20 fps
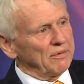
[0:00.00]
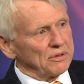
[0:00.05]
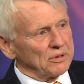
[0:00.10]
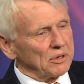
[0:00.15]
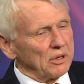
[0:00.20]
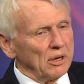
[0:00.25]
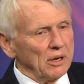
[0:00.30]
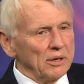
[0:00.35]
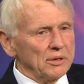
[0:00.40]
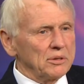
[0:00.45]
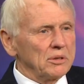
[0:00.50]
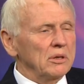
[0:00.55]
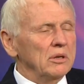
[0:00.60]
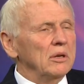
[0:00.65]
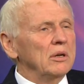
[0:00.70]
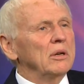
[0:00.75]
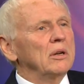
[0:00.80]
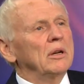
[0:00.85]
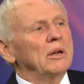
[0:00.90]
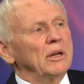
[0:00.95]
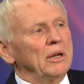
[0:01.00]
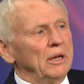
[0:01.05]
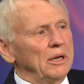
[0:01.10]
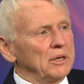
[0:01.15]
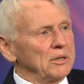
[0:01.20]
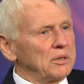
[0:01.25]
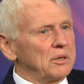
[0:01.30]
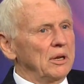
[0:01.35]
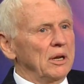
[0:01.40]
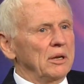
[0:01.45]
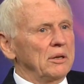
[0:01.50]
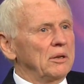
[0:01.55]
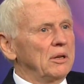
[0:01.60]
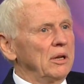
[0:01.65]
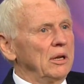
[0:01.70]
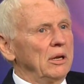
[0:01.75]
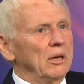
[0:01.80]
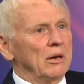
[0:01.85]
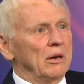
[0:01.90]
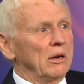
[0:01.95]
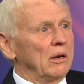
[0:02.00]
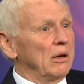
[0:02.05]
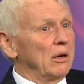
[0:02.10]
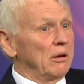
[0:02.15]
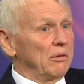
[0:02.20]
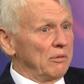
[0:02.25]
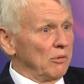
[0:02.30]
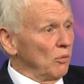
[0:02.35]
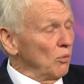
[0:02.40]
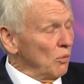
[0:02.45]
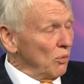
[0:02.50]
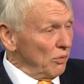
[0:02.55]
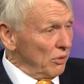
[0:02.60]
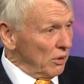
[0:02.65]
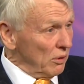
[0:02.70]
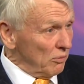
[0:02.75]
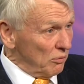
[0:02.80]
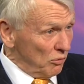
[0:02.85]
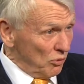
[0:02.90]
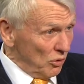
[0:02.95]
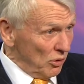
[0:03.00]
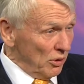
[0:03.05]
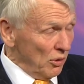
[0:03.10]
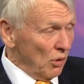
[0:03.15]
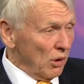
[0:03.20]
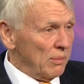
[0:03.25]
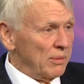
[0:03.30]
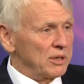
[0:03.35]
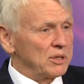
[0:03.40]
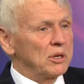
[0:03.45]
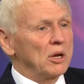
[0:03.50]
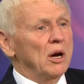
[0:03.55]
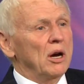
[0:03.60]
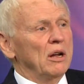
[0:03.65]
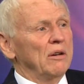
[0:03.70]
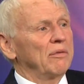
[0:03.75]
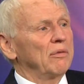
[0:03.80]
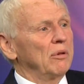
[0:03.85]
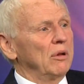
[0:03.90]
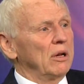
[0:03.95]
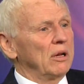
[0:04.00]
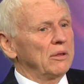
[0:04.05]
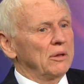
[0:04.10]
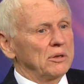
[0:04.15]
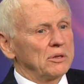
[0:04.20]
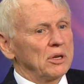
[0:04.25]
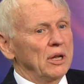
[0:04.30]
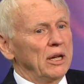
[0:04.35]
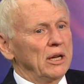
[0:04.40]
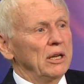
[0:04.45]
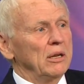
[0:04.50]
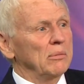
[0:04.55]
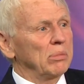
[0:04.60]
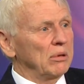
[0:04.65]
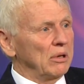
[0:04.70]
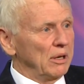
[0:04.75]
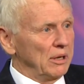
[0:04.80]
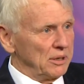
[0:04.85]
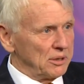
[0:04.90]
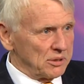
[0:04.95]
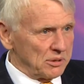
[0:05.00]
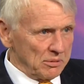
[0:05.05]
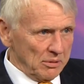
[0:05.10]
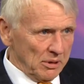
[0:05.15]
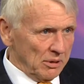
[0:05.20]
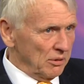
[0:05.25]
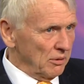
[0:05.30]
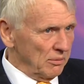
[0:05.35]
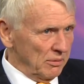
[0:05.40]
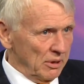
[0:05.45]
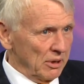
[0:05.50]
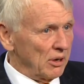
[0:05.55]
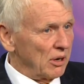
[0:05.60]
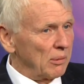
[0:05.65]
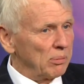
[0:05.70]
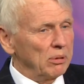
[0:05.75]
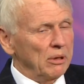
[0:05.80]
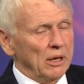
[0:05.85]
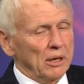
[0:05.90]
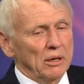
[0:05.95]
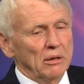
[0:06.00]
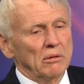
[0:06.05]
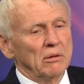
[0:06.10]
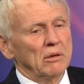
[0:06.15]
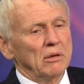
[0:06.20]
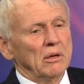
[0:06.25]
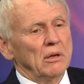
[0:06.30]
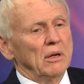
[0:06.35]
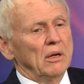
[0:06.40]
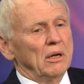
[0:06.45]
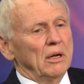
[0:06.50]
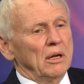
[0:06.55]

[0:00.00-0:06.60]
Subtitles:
emphasize, is that the enormous conflict that's taking place in our planet